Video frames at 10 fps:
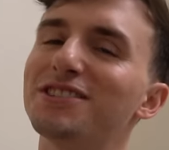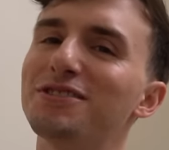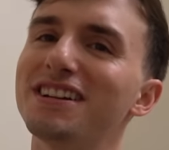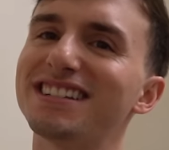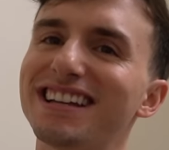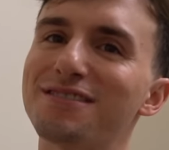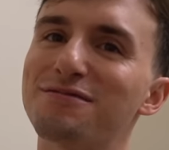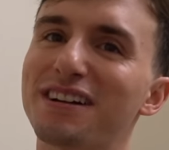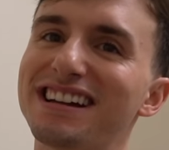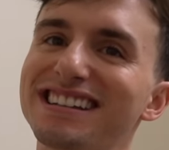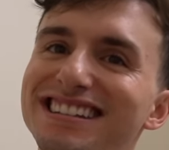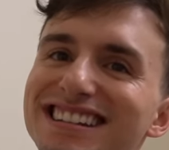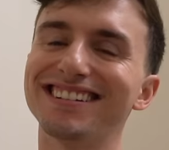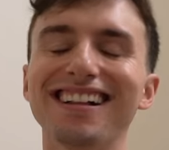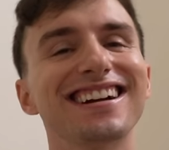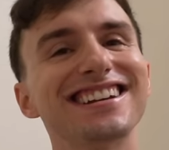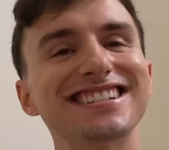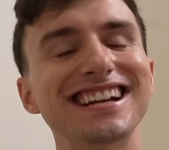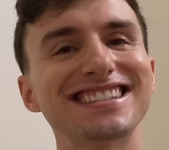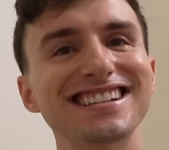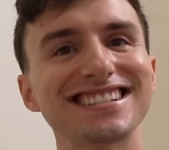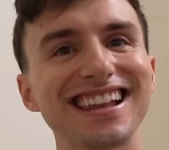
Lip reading: did you just say Riz? Isn't that like a Gen Z